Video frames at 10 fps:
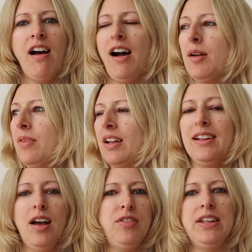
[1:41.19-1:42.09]
I'm
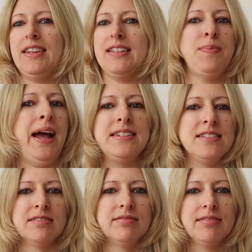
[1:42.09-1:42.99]
loving this
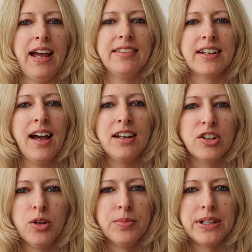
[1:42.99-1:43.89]
pattern and the colour
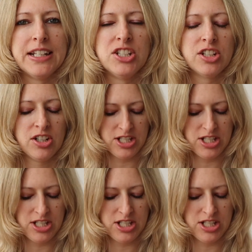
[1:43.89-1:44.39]
combination.